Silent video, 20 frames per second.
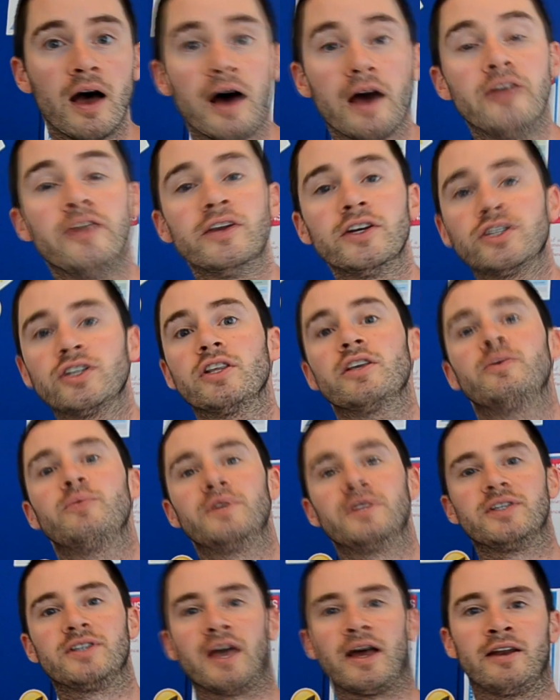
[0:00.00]
Initially, we
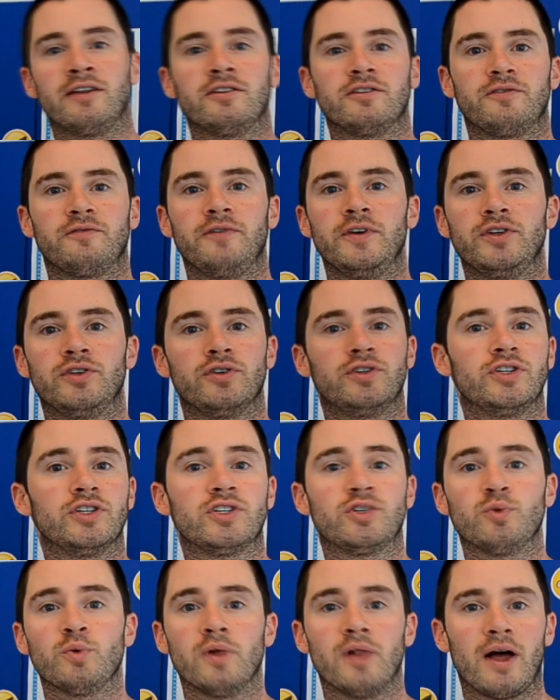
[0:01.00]
designed this feature
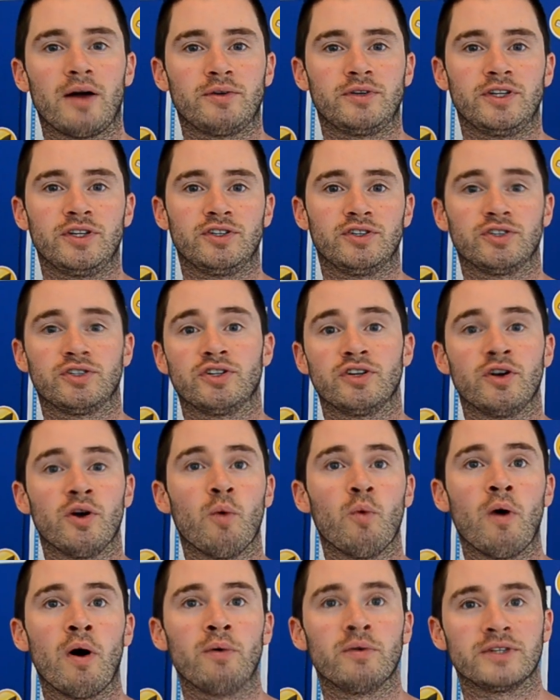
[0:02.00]
just to allow teachers to know
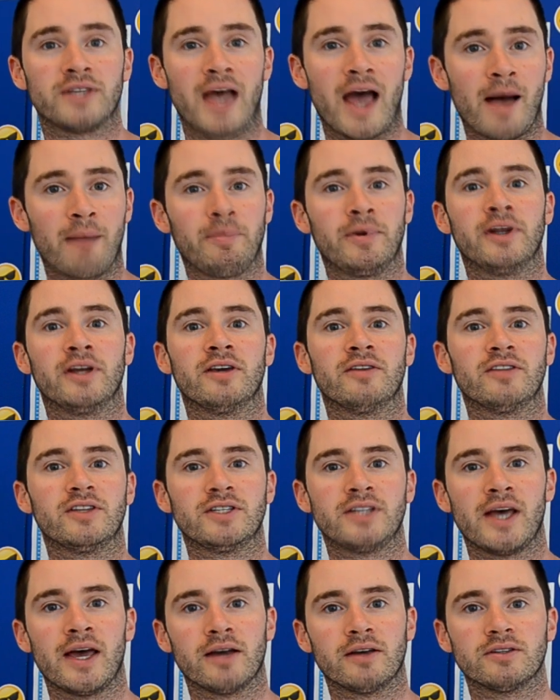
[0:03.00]
what was happening in the
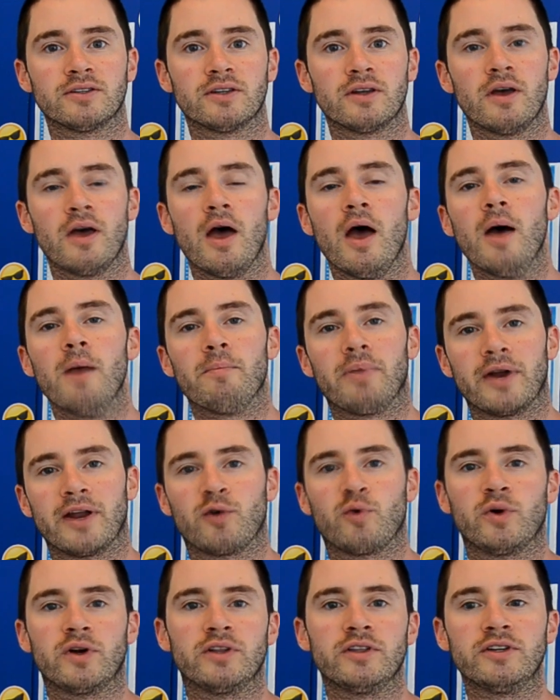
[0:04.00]
text, but I
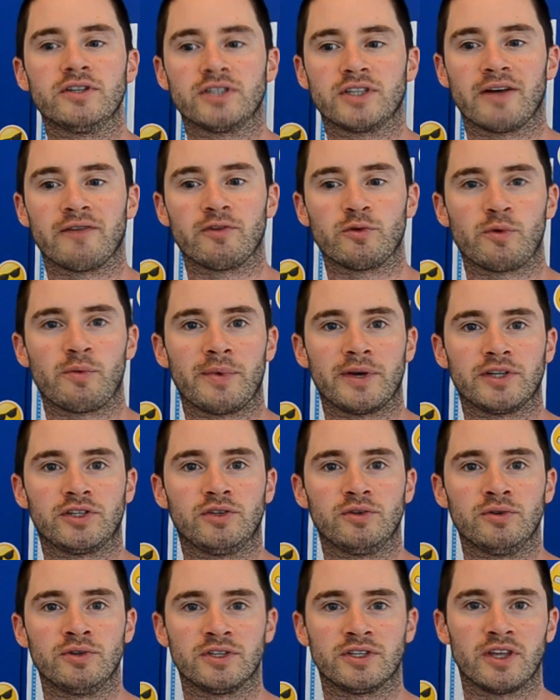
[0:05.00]
quickly discovered with my
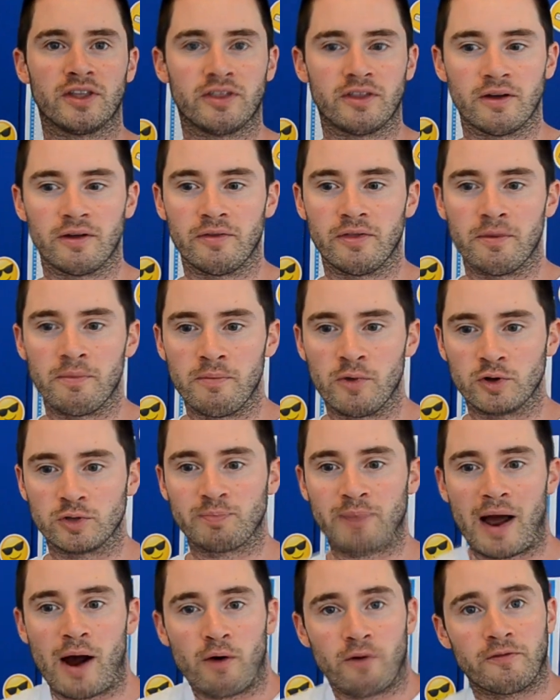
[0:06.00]
students that the
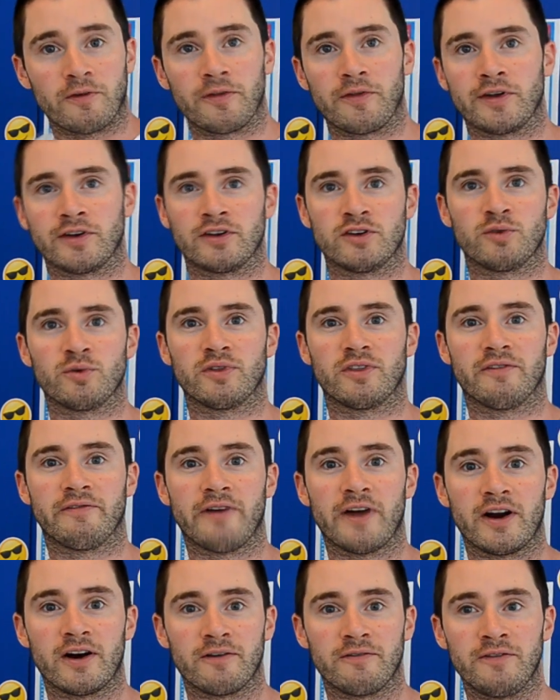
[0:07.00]
most powerful thing to do with the
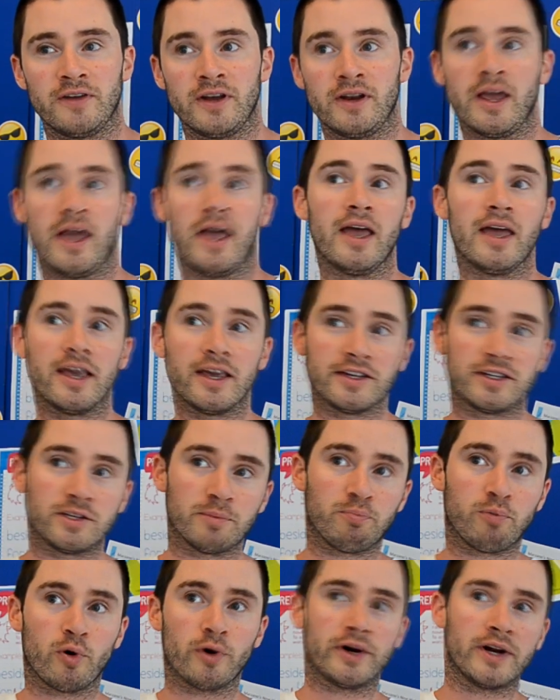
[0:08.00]
fire feed is to
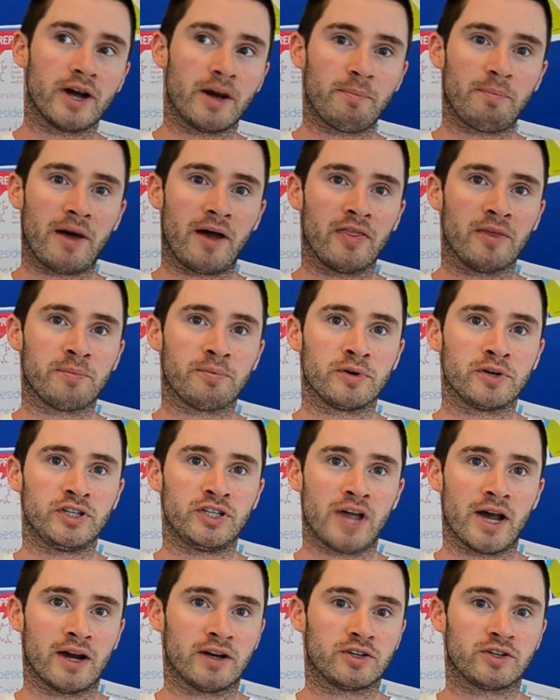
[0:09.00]
put it up on the
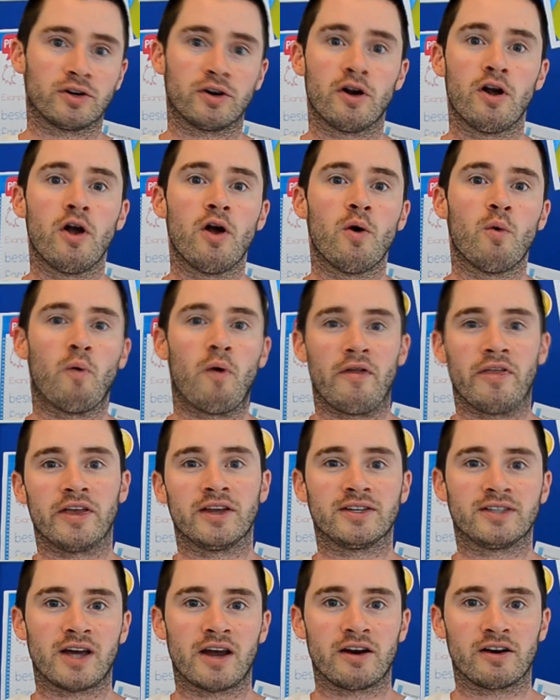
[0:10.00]
projector where the
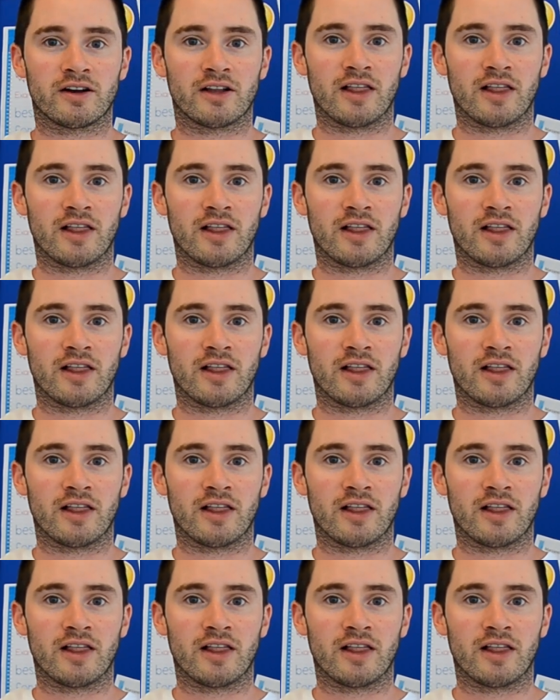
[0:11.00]
entire